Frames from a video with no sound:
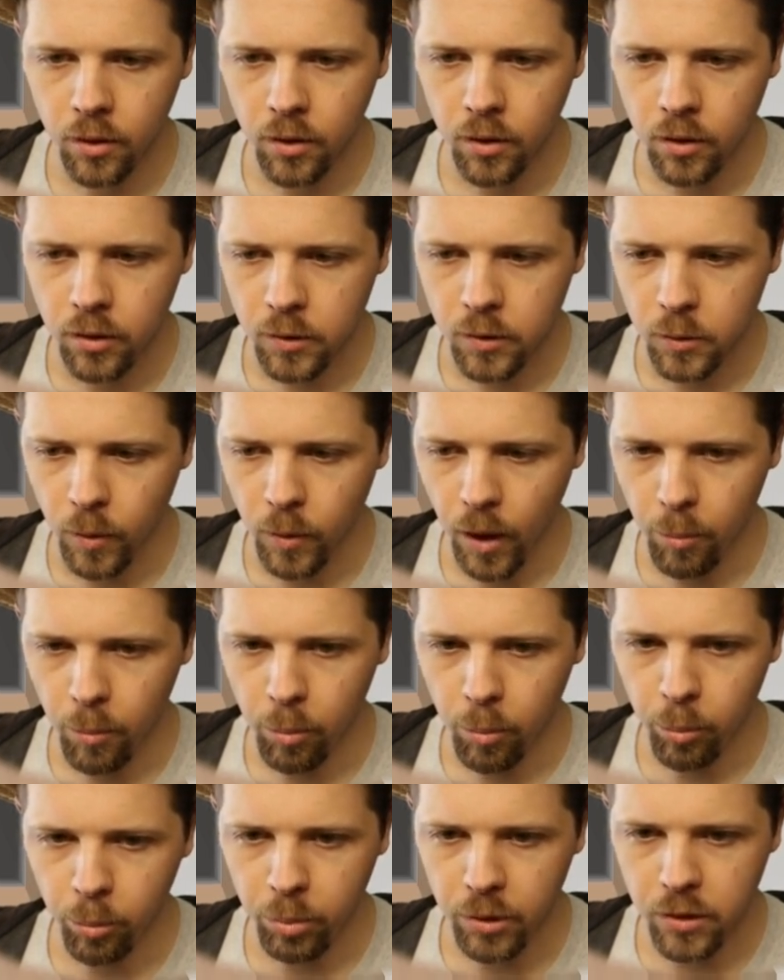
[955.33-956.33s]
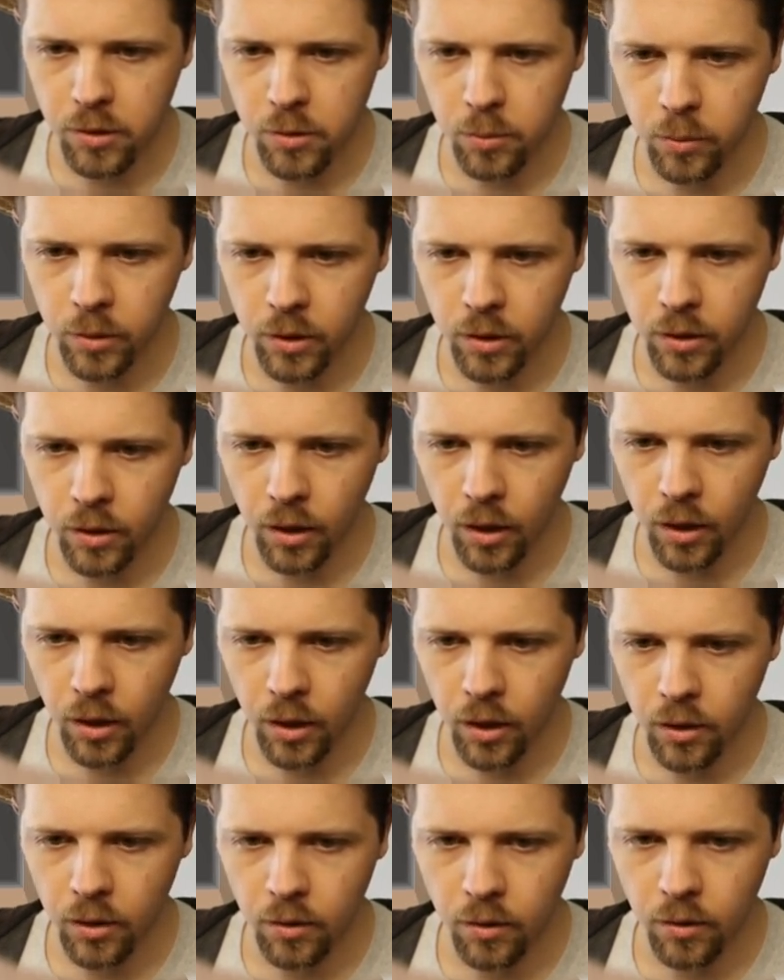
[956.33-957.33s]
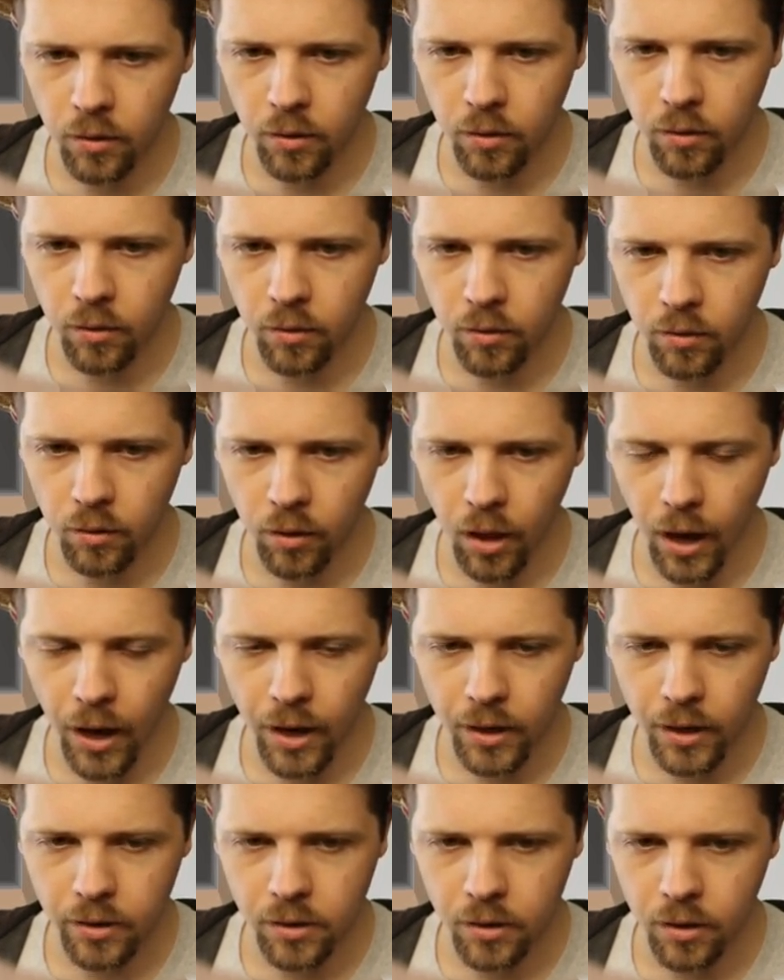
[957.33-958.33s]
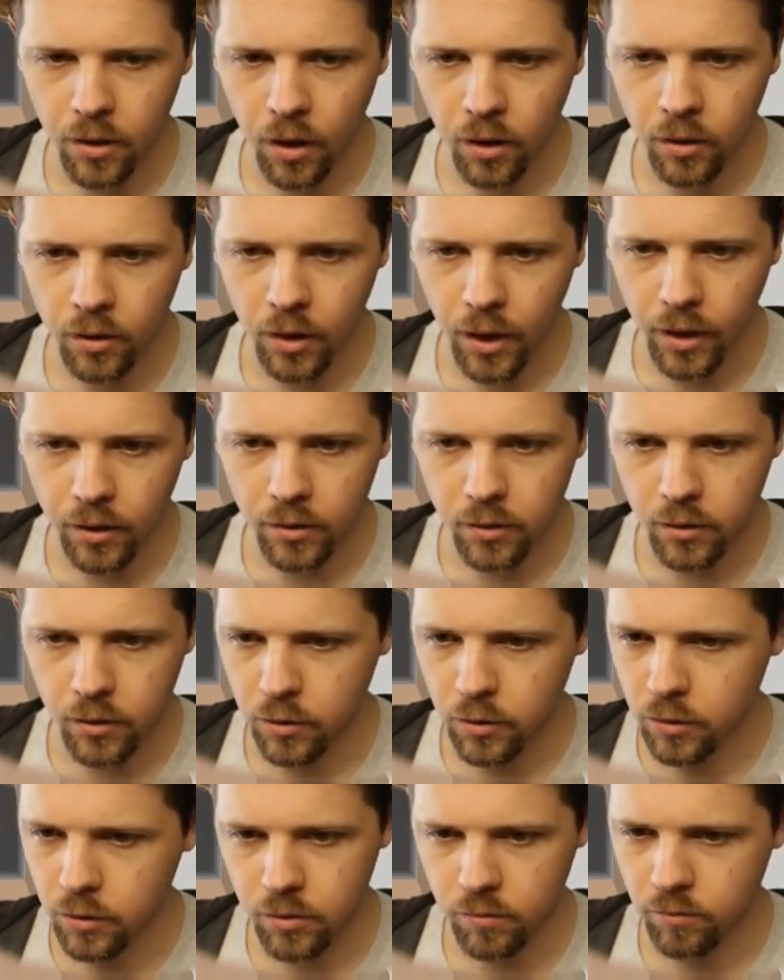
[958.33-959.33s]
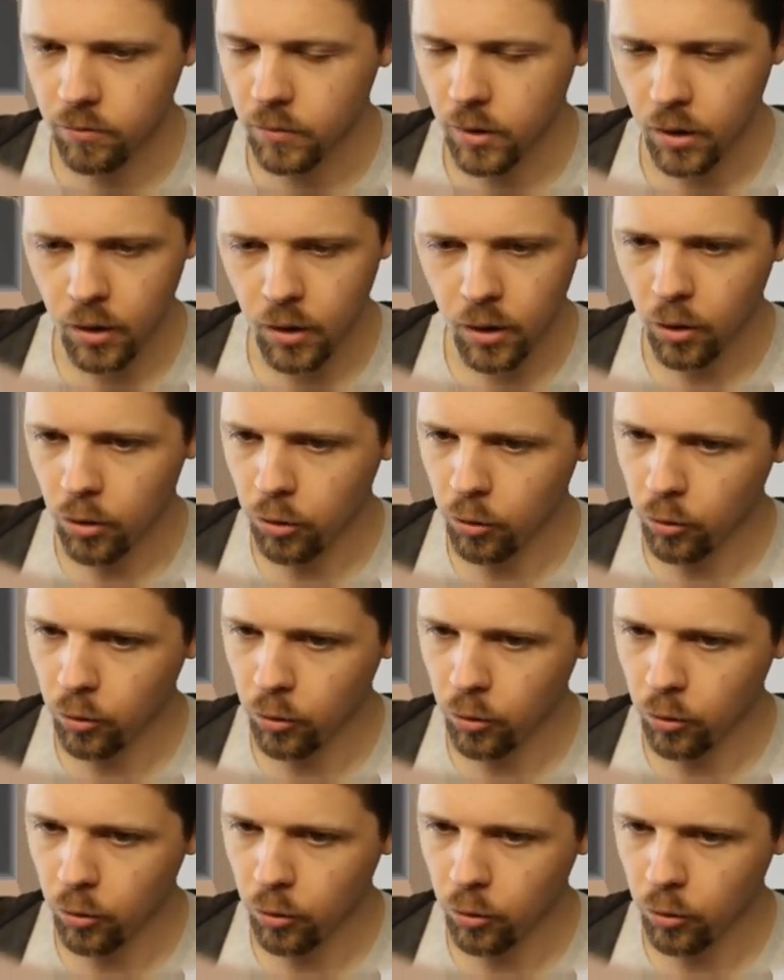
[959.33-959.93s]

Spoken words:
swap between a locked and an unlocked. So you just throw